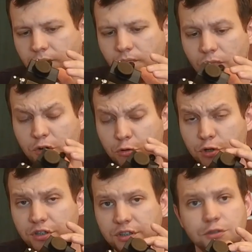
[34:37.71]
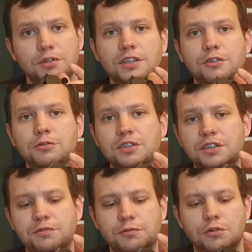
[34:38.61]
or you can use it
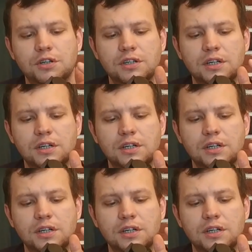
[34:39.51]
for